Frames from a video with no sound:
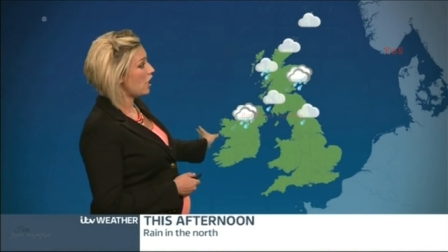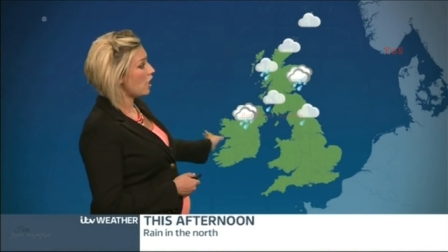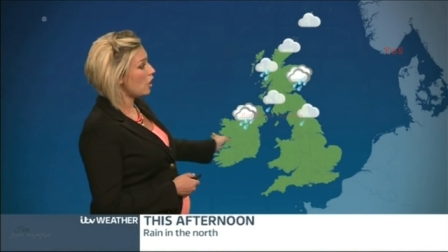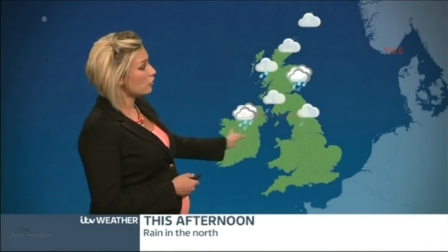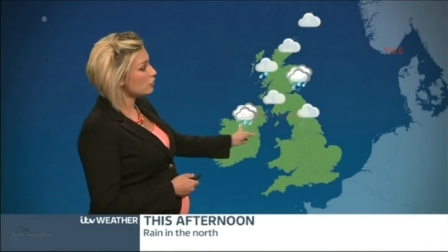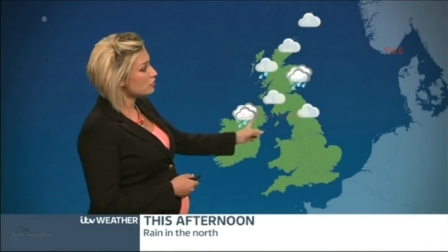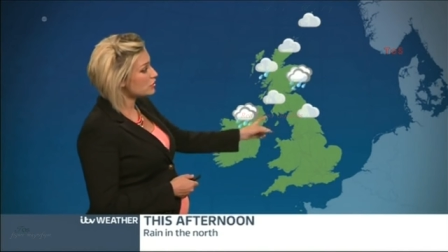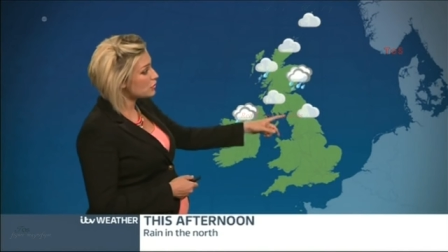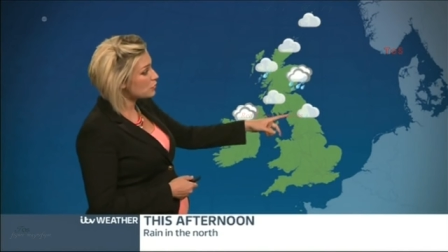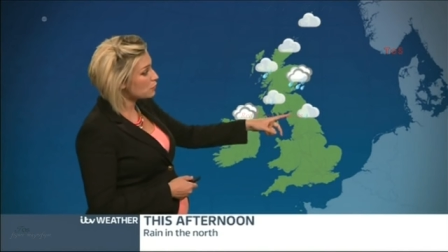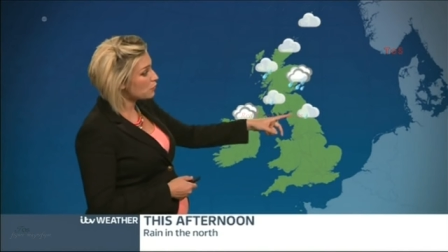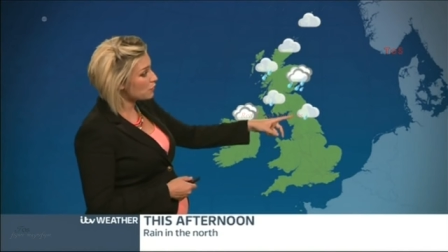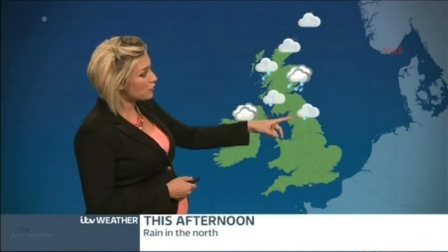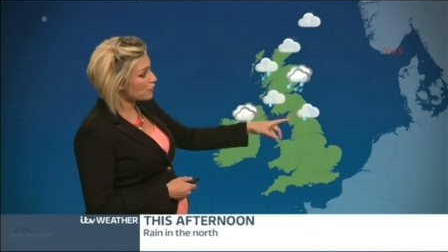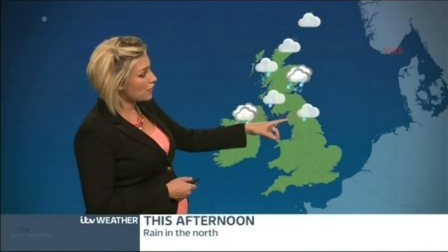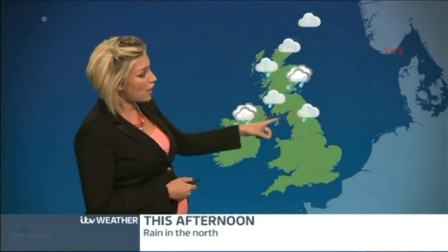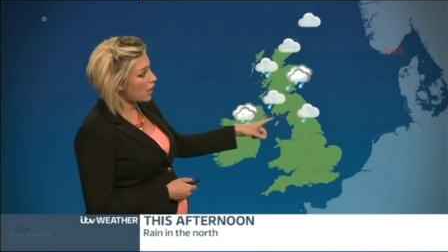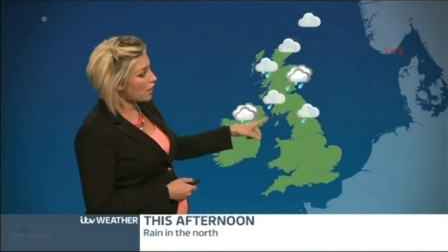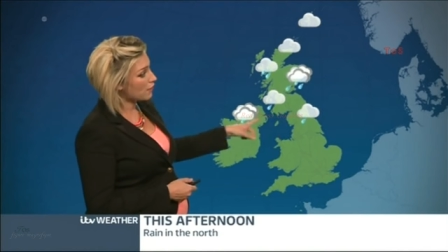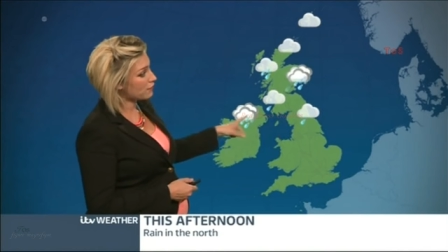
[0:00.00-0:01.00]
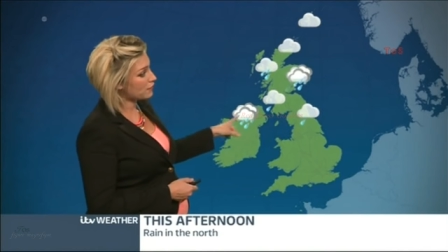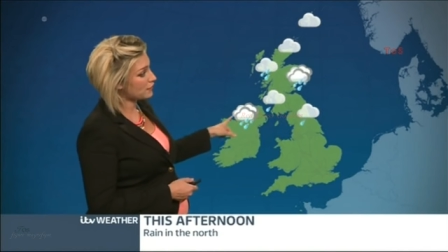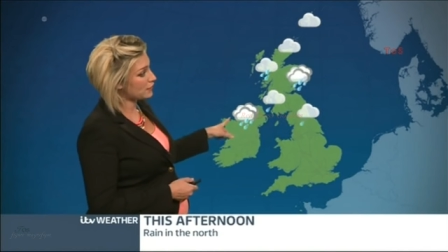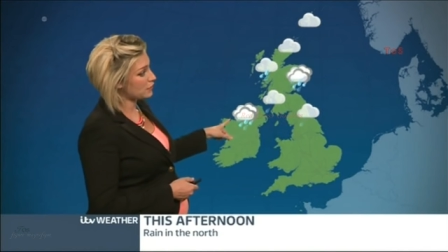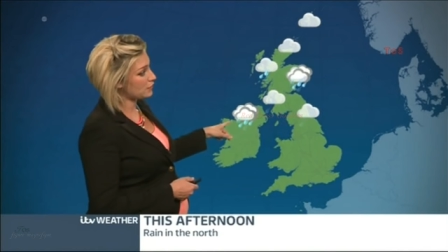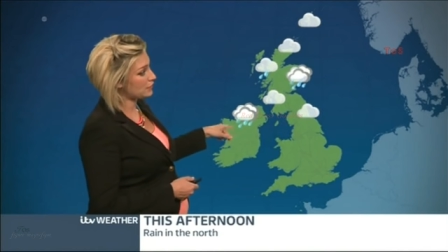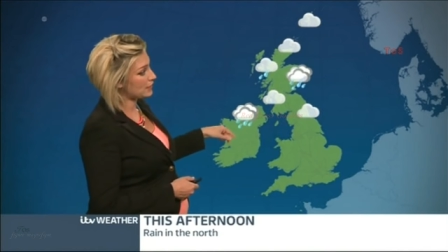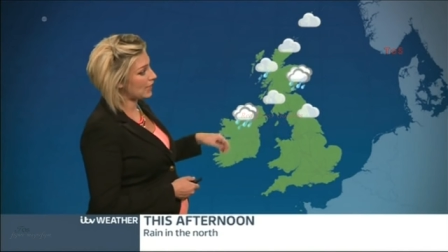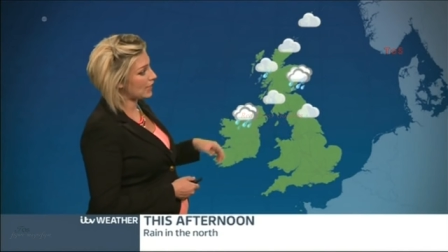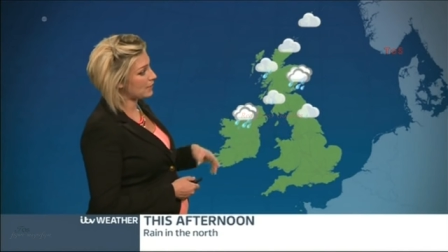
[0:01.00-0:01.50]
Across the northern half of
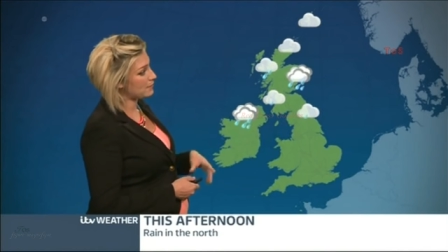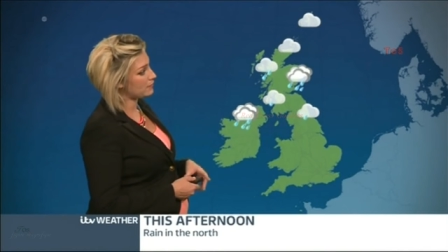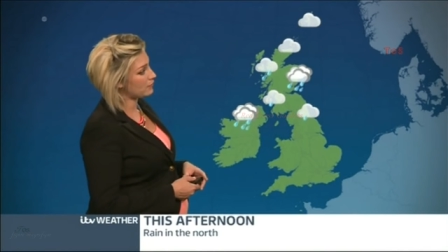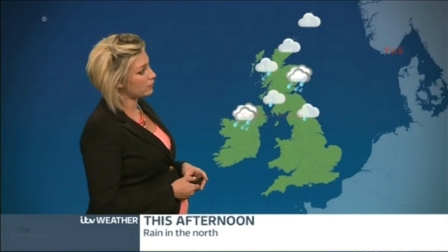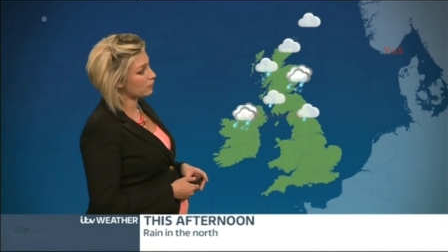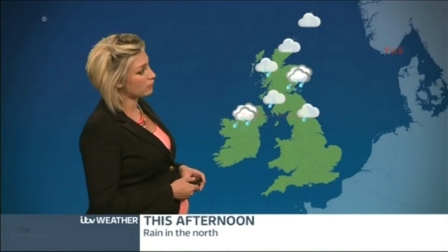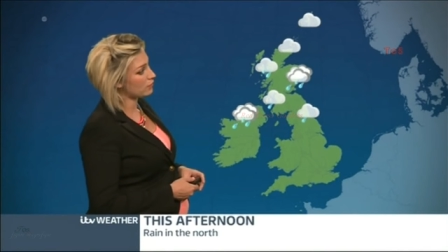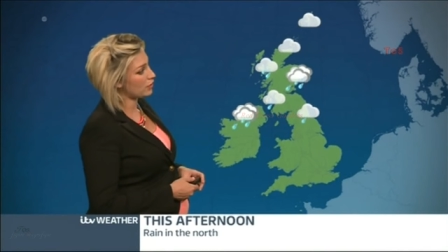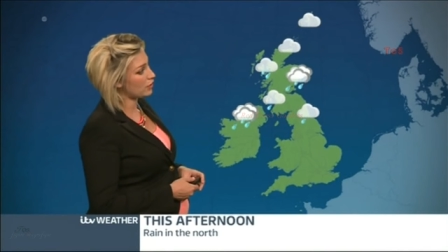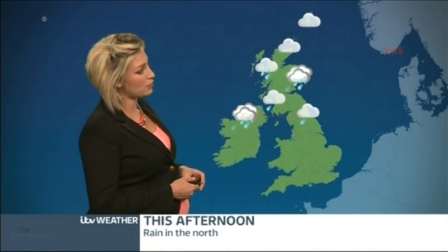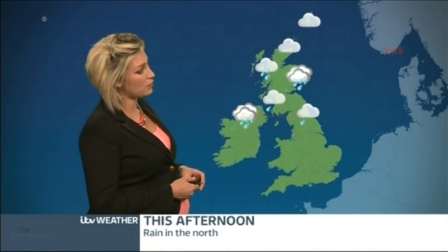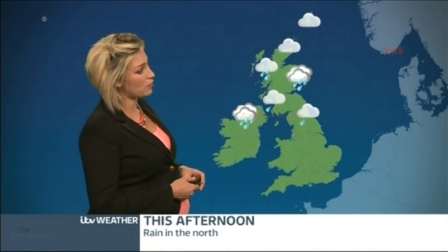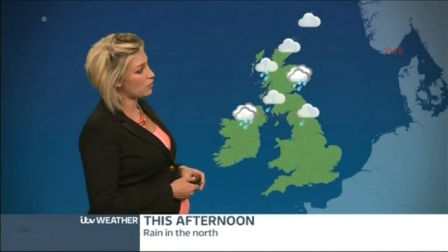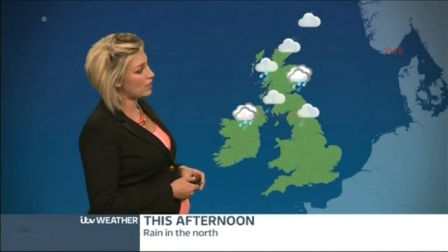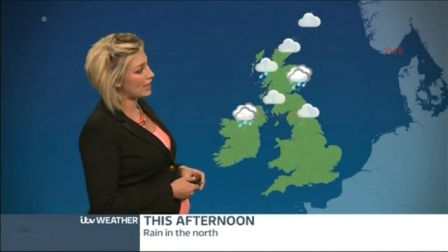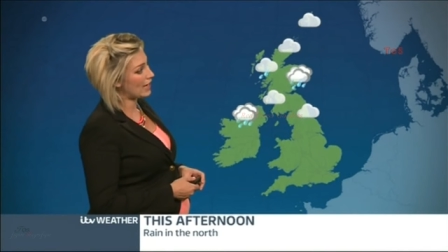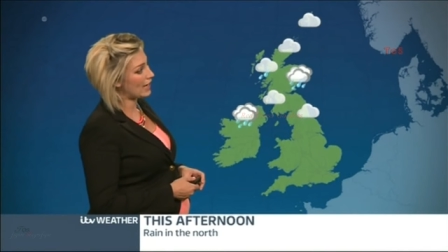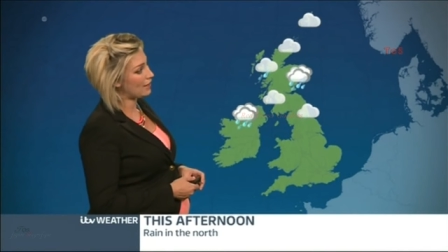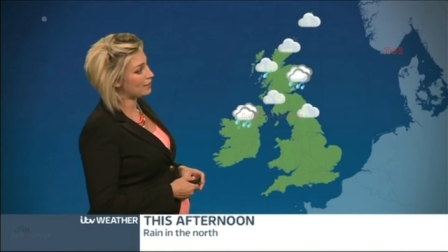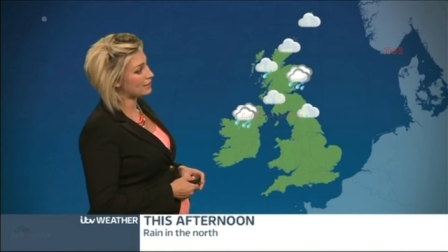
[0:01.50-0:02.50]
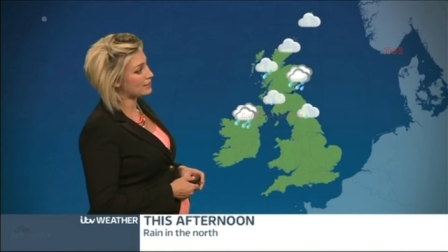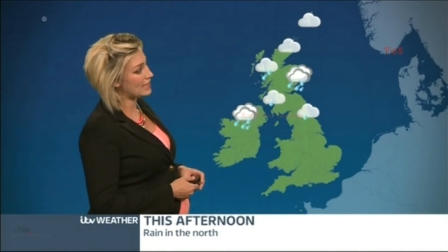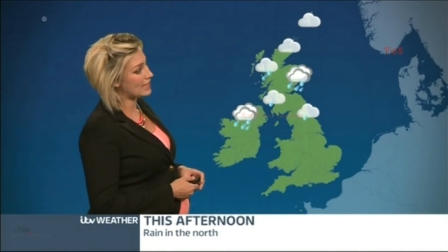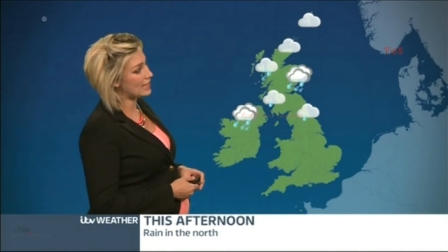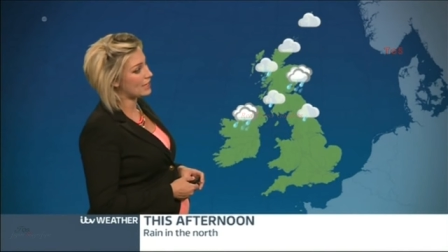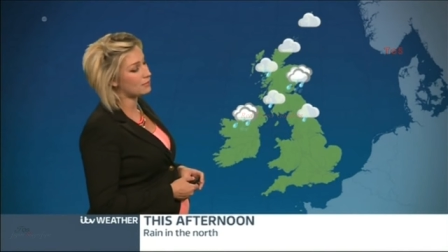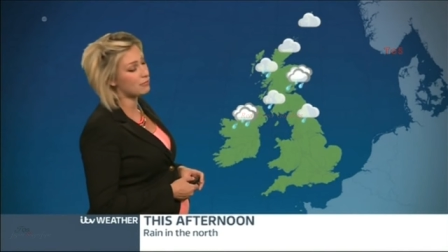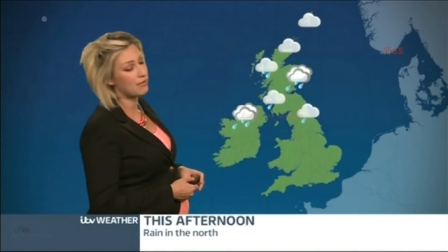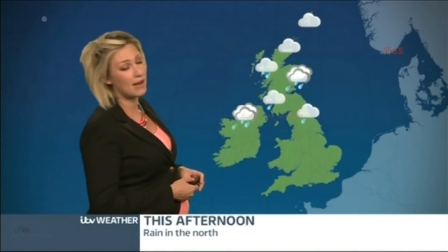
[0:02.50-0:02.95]
the UK, we've got rather more cloud here,